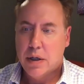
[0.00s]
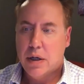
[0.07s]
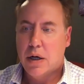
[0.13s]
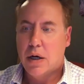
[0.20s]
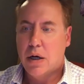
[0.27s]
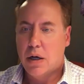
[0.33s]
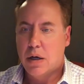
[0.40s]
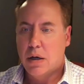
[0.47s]

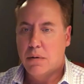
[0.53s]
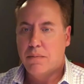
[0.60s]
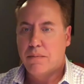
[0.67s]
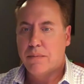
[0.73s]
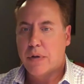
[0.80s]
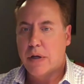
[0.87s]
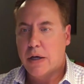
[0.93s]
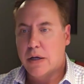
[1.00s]

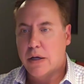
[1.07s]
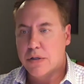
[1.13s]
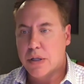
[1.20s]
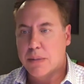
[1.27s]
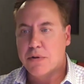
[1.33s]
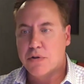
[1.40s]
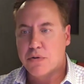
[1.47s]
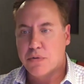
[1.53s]
and
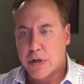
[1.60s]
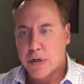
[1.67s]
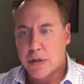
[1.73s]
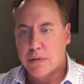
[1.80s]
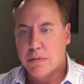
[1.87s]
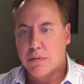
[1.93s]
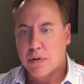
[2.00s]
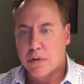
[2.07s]

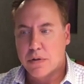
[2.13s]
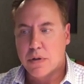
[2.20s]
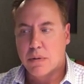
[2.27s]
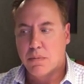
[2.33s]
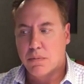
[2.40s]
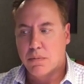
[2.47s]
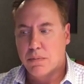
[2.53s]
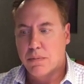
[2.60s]
demonstrated
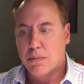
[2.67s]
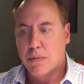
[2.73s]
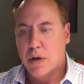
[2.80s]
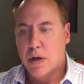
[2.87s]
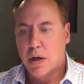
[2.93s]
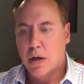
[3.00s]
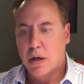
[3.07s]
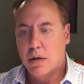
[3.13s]
some
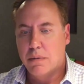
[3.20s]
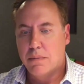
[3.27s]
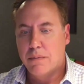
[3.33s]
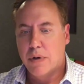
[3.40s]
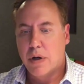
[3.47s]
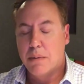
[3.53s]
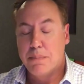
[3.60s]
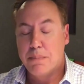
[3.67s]

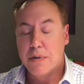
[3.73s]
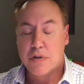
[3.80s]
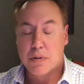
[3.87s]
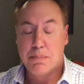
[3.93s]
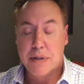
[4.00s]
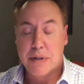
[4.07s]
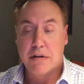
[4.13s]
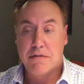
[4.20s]

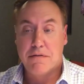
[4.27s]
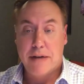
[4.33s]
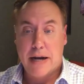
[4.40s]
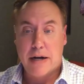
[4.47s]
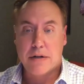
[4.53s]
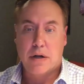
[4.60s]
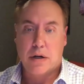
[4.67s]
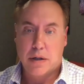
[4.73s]
big
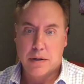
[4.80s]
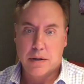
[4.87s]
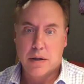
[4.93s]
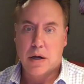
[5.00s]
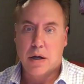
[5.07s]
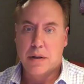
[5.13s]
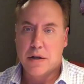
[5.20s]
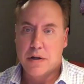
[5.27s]
effect
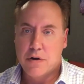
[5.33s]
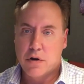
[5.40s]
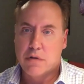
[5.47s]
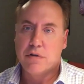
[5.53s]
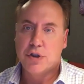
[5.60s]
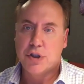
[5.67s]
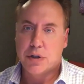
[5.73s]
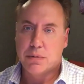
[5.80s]
on the
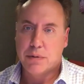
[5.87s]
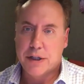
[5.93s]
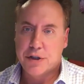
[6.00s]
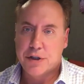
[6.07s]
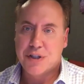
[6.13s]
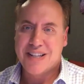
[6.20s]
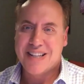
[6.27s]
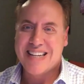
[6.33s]
nerve
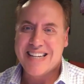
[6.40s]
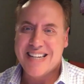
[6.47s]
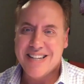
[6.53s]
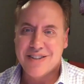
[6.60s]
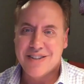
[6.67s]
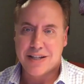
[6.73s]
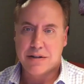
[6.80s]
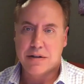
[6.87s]
regeneration and the
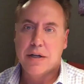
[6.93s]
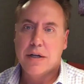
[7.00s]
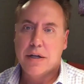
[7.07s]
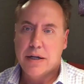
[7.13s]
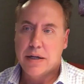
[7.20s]
healing